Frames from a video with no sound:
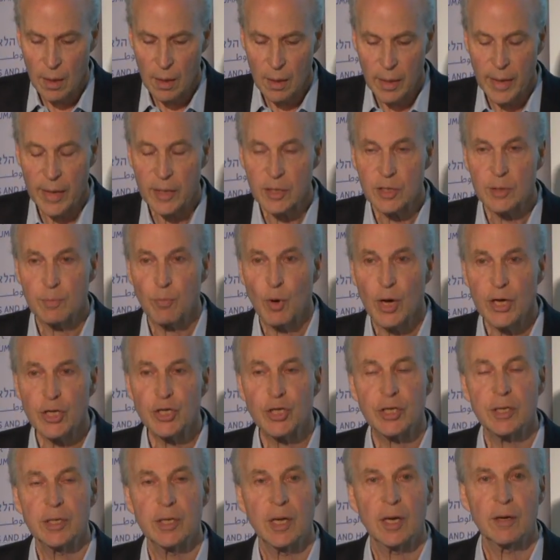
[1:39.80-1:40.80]

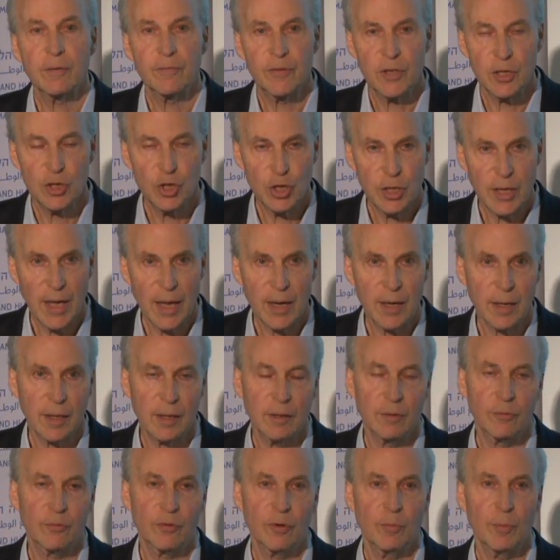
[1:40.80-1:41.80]
expression of the genetic
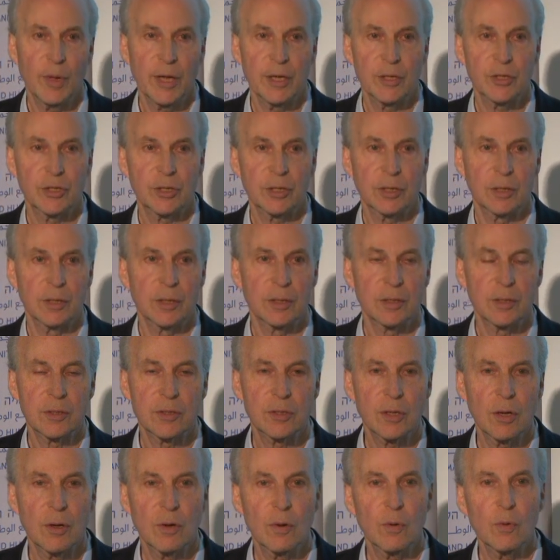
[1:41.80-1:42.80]
information.
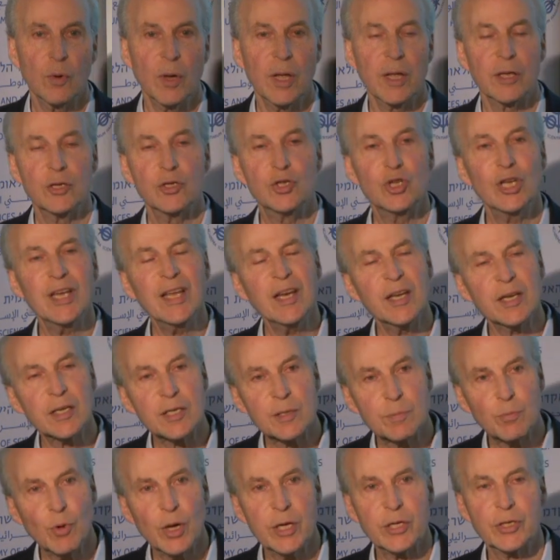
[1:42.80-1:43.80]
So gene
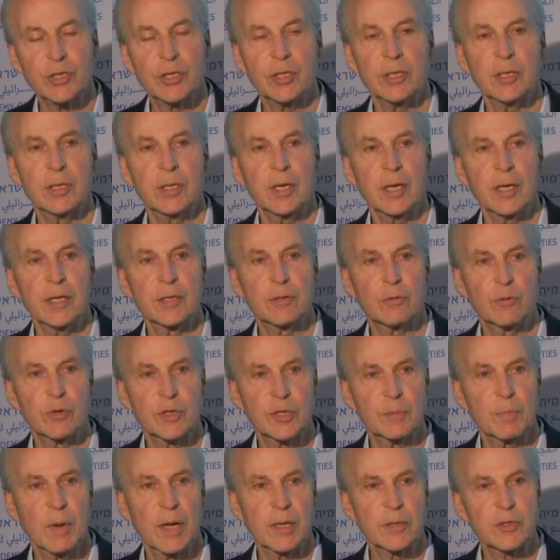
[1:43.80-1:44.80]
expression is
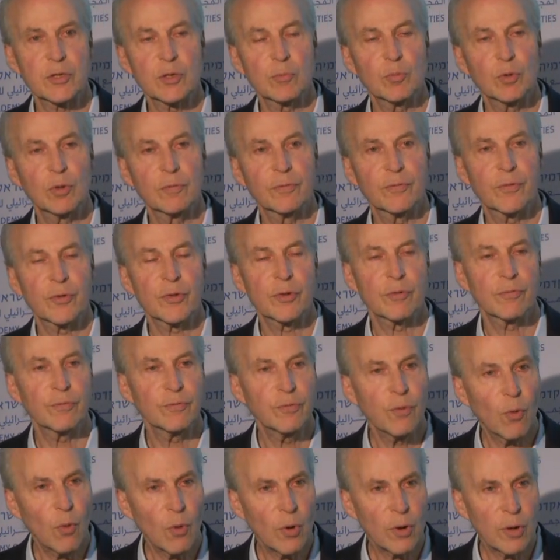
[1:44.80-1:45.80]
responsible for the
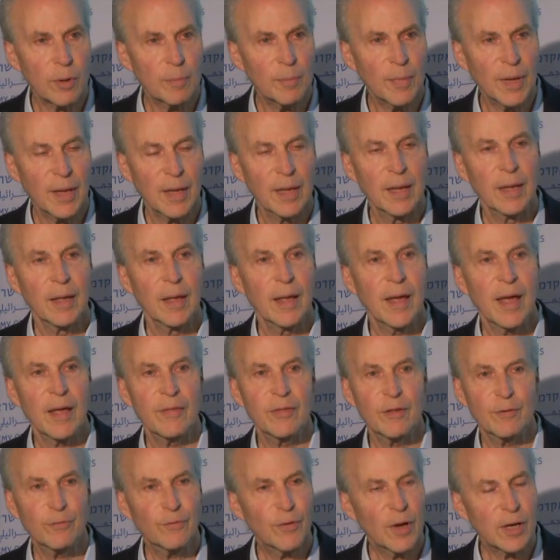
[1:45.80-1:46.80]
form and
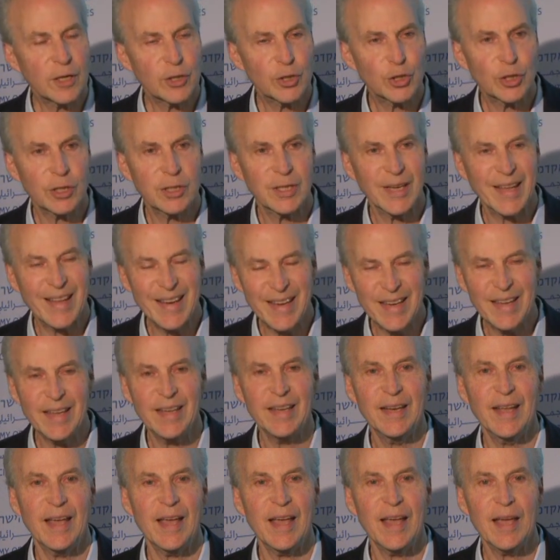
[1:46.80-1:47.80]
the function,
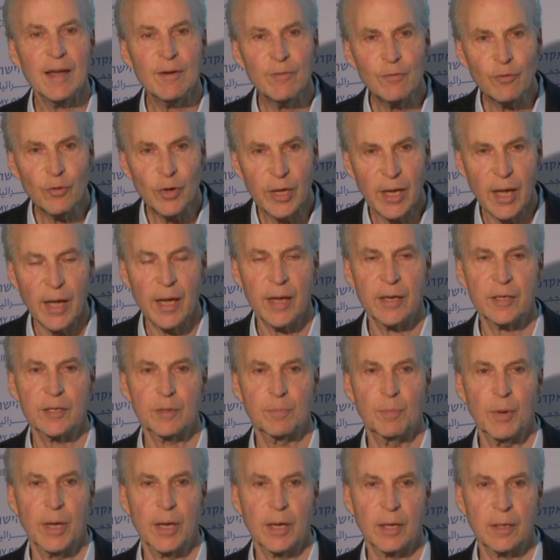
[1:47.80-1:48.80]
indeed every
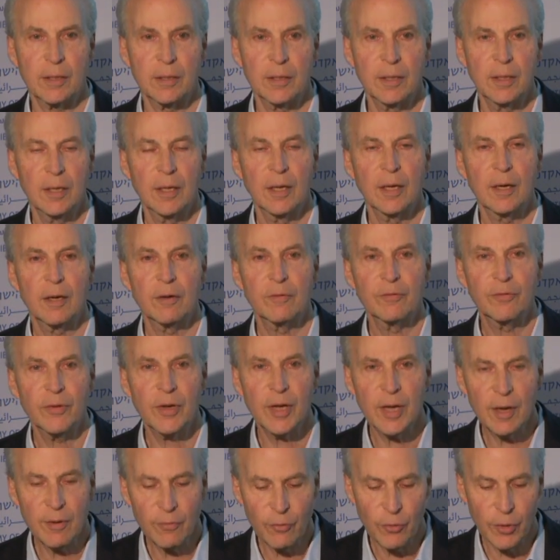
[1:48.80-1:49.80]
aspect of
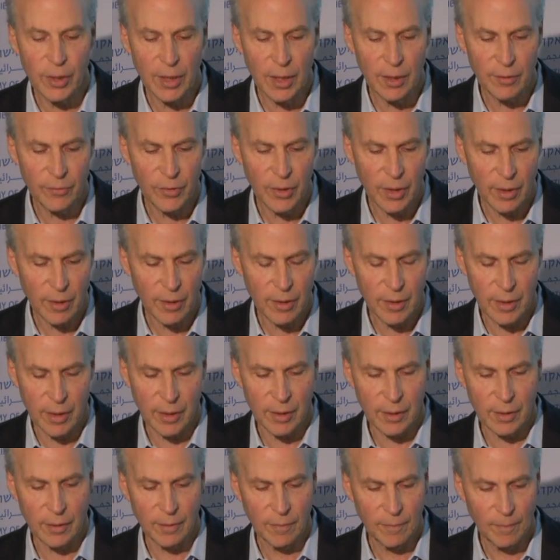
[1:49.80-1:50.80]
every living
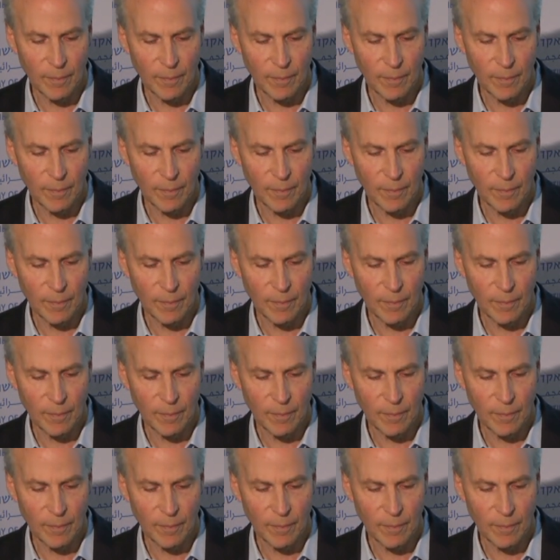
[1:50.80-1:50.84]
thing.